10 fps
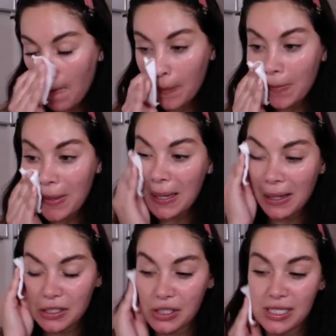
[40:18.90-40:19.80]
For me,
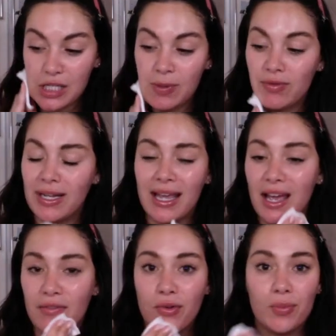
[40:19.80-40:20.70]
I just need to be really
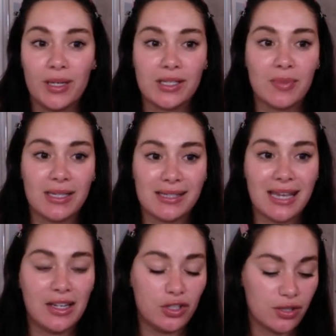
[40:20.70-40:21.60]
careful because my
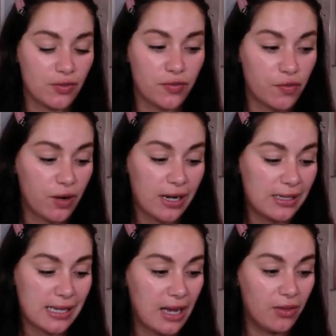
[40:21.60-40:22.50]
skin just
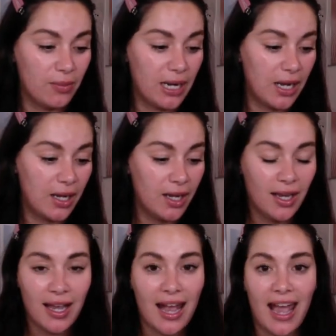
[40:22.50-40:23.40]
freaks out the minute
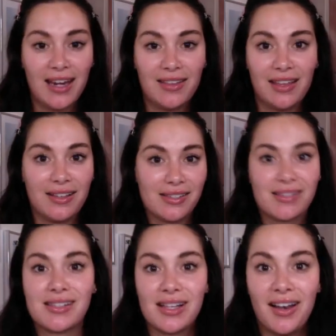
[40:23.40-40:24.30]
anything
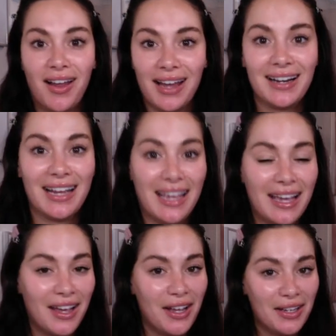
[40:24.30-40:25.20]

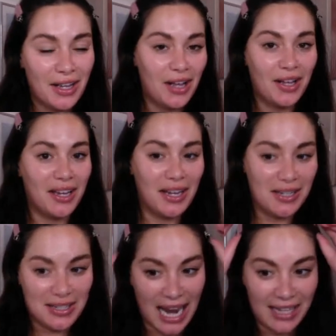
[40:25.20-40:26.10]
slightly
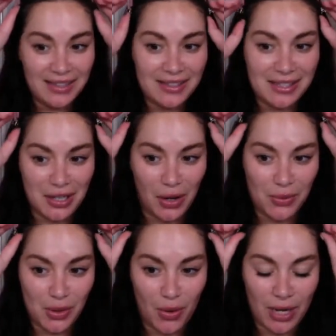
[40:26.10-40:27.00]
intense
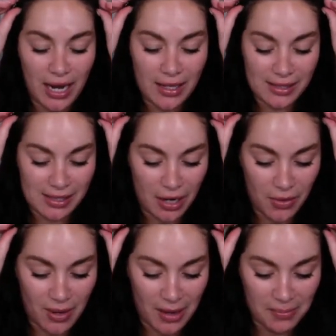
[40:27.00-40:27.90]
goes on it.
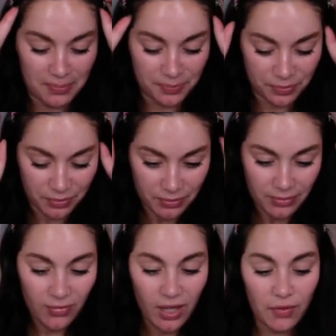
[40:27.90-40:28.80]
So
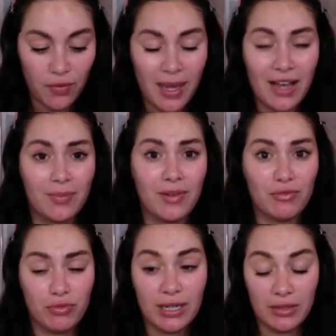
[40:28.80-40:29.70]
for me, I've
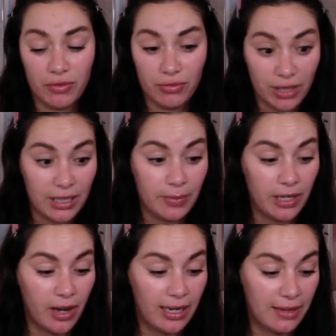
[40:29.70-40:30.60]
really, really been
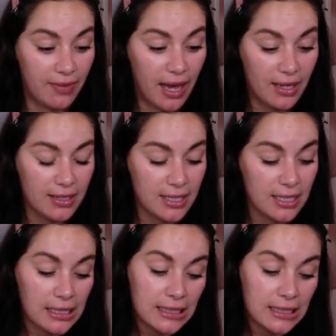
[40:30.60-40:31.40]
liking that.